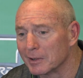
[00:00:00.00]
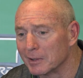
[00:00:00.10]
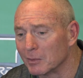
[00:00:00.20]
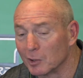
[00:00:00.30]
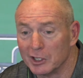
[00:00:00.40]

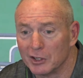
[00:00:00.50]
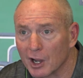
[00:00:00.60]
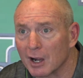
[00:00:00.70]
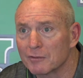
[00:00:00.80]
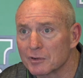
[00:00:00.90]
and we're leading the
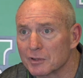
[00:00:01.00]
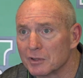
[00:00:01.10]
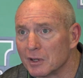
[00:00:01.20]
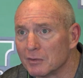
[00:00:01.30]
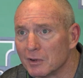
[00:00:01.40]
conference
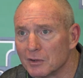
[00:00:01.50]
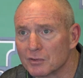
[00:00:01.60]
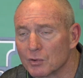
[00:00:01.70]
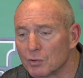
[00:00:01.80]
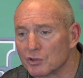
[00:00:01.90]
in, in, in
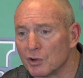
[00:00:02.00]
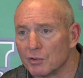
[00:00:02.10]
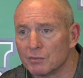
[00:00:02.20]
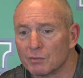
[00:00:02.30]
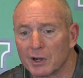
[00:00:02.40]
score
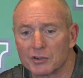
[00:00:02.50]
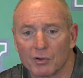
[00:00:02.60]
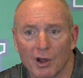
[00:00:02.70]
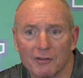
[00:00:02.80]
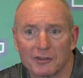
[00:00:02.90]
zone, red
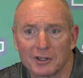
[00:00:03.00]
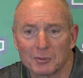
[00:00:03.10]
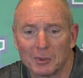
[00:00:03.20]
zone offense.